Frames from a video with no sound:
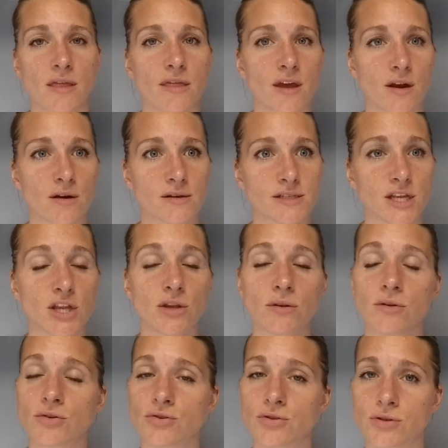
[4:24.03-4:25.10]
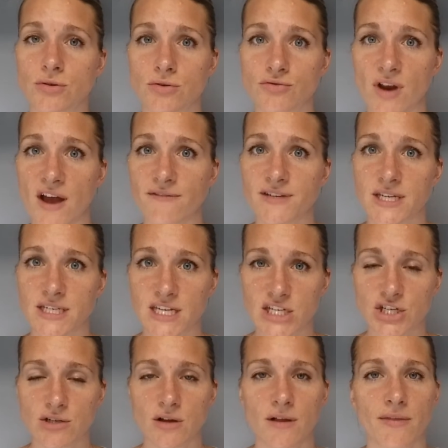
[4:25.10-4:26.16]
There's Draft to
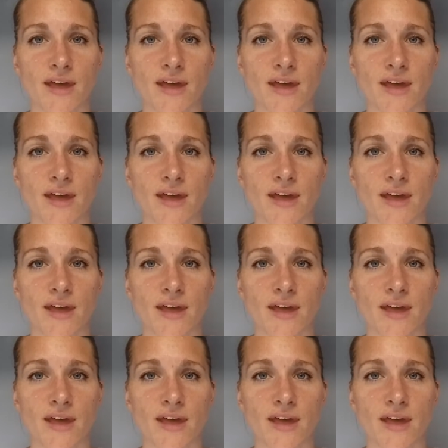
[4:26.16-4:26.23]
Digital.